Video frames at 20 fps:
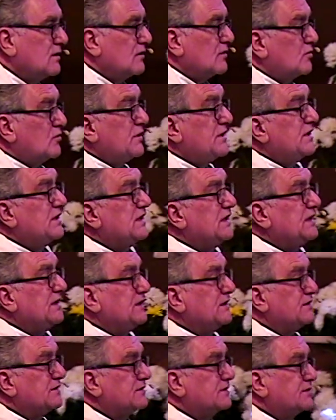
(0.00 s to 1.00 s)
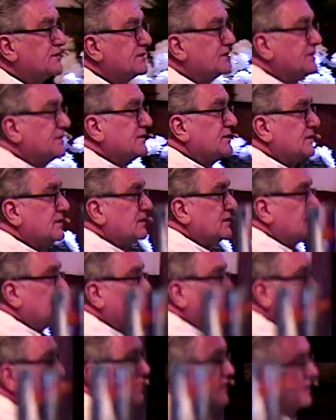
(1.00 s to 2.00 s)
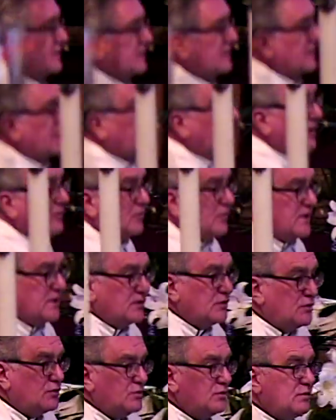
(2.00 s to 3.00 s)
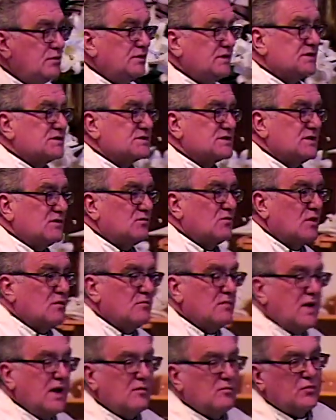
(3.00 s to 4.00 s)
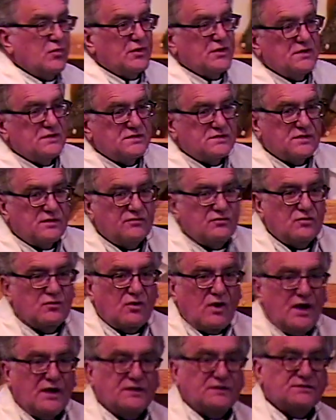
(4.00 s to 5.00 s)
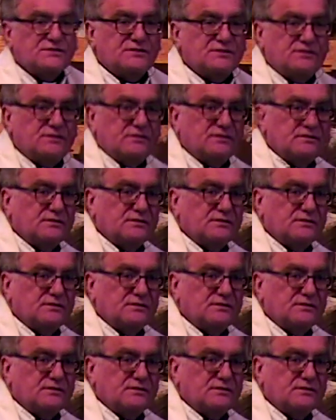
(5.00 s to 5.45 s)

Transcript: We eat, and we do this in remembrance of Christ,